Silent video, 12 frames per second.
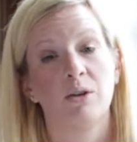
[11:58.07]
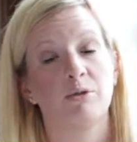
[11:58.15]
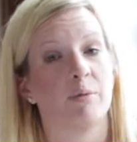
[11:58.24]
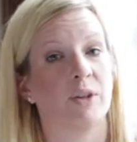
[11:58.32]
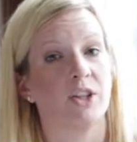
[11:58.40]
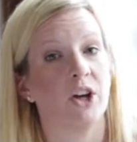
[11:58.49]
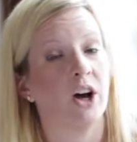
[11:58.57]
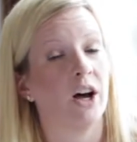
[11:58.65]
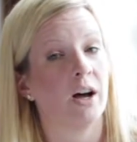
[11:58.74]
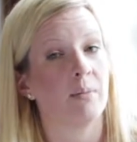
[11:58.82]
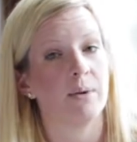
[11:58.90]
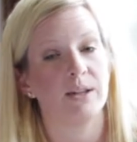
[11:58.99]
from the
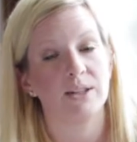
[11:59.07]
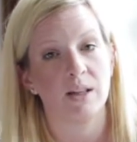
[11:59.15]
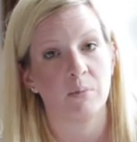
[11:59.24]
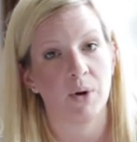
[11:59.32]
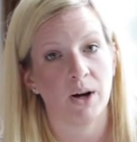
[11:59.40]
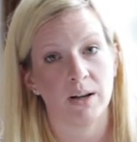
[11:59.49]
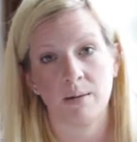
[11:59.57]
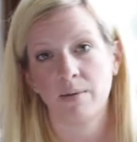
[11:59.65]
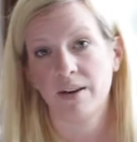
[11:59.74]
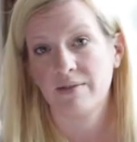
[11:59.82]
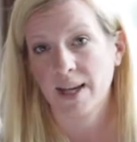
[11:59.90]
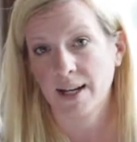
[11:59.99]
top to the bottom
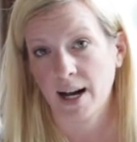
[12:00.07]
of that